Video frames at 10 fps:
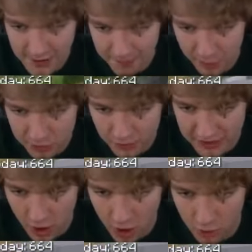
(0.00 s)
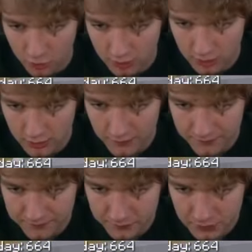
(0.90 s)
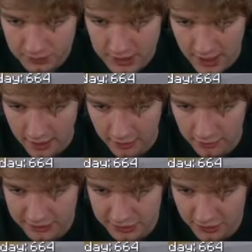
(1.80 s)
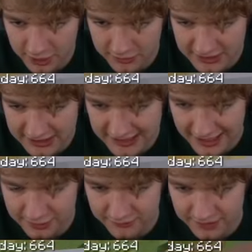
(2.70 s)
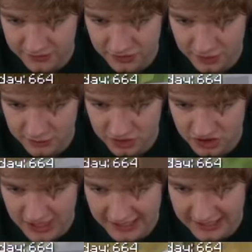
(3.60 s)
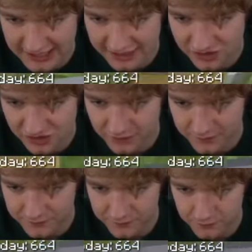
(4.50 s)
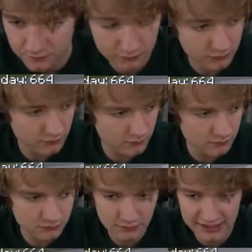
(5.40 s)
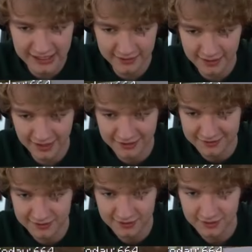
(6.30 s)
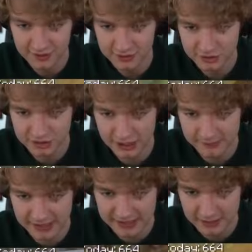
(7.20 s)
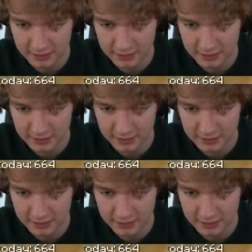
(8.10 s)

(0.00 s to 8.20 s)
to put you in a hole. No, and you're not going to get out of it. You're going to stay in it. Ha. Just like me.